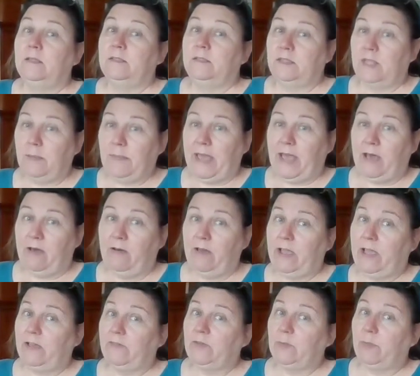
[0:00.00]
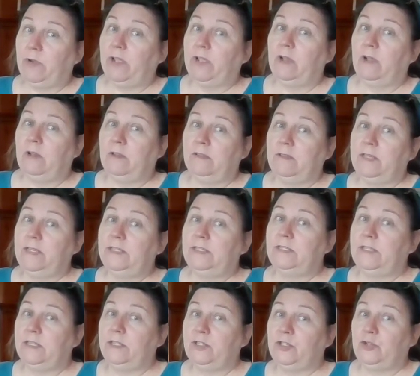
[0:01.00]
Somehow I have to bring all of these
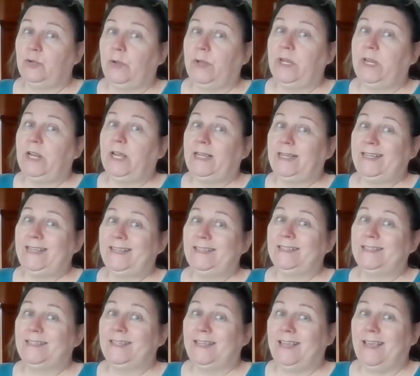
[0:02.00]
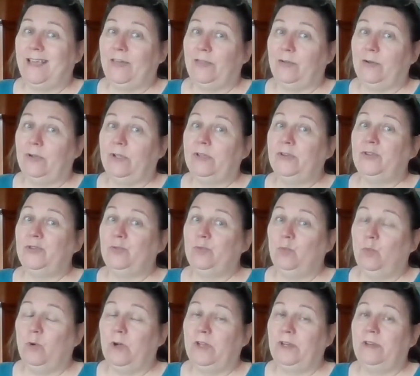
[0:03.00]
disjointed ideas together into
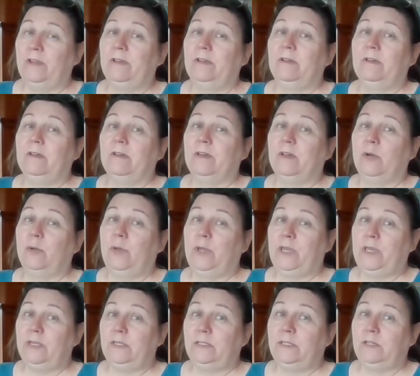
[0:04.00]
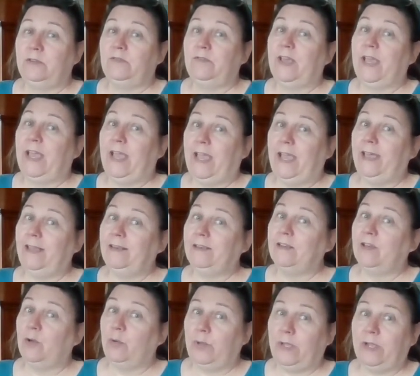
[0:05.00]
one cohesive and
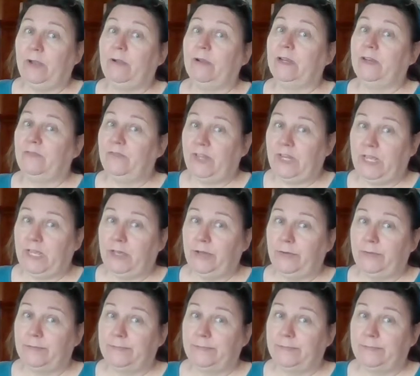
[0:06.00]
coherent video.